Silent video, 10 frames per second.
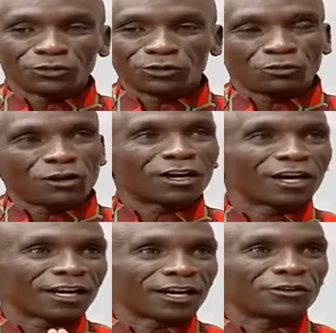don't
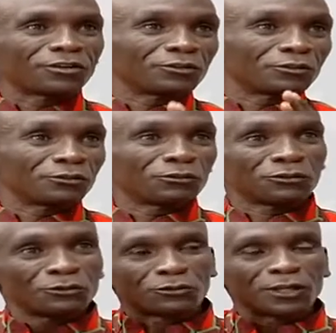walk around
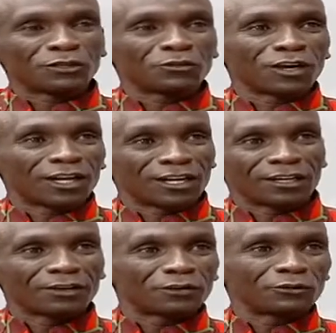when you are
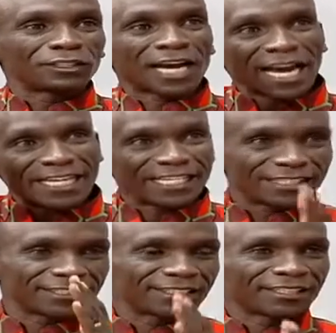with high
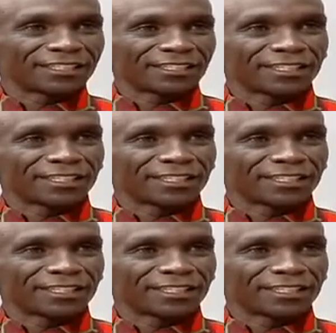knees,